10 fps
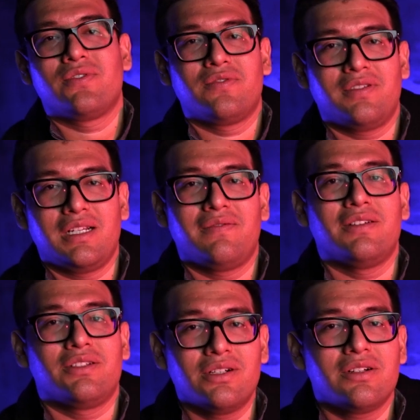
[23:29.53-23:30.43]
for free. If
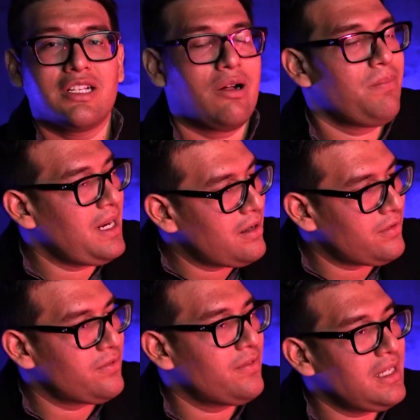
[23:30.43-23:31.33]
it's yours, I'll paint it
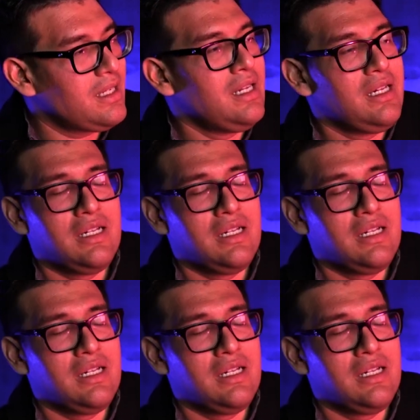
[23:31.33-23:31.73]
for free.